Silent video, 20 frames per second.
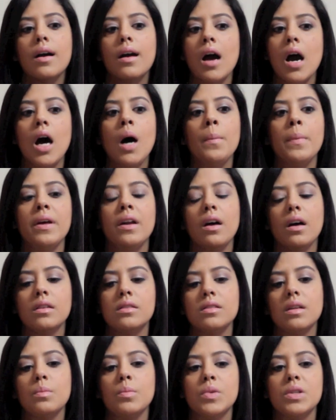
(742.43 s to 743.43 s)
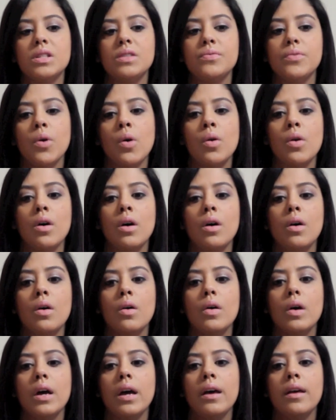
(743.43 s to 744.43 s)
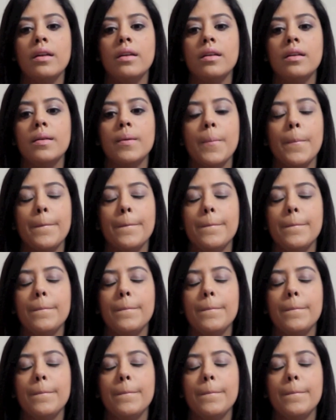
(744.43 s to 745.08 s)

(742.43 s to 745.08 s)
comment on someone's photo and